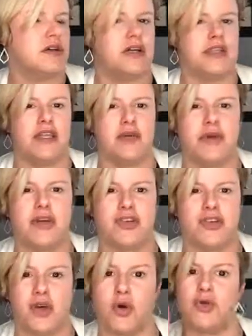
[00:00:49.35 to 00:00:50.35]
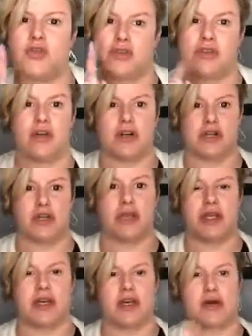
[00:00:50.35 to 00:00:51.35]
I think my show just started
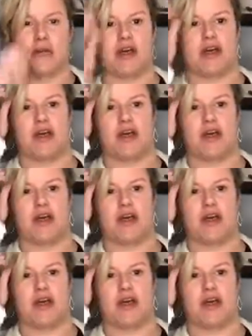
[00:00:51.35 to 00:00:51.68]
playing on my